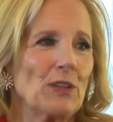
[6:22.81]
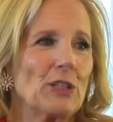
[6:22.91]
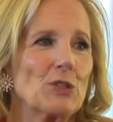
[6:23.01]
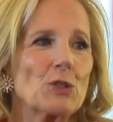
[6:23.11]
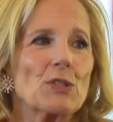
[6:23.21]

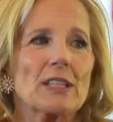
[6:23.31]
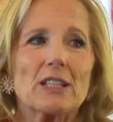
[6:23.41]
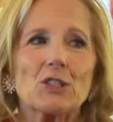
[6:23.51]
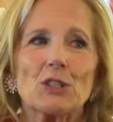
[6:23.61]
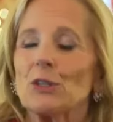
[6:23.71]
features
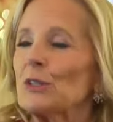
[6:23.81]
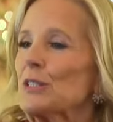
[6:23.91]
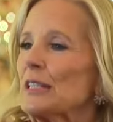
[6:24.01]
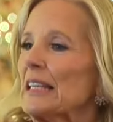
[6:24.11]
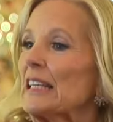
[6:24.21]
this
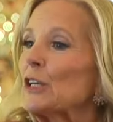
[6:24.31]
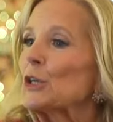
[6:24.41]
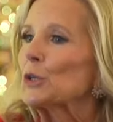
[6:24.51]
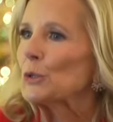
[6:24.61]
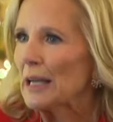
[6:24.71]
year's
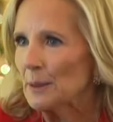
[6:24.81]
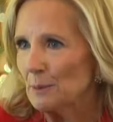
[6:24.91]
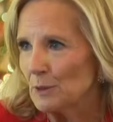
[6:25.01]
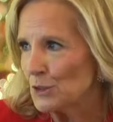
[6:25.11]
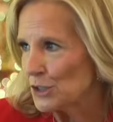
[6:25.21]

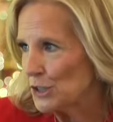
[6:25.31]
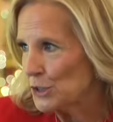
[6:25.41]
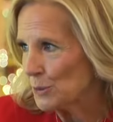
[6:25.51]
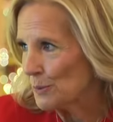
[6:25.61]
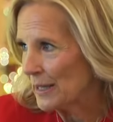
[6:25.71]
incredible
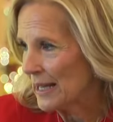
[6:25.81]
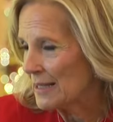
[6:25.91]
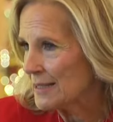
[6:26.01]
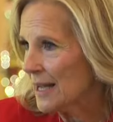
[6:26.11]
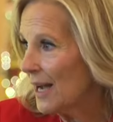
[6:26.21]
gingerbread
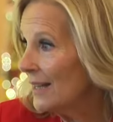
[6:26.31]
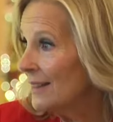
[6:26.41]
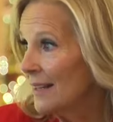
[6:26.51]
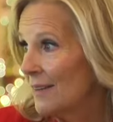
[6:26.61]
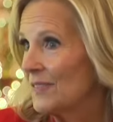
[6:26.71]
house. I
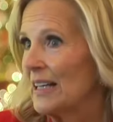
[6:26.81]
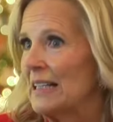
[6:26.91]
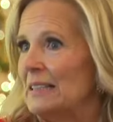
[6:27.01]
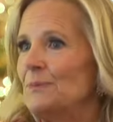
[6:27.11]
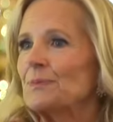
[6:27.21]
love that.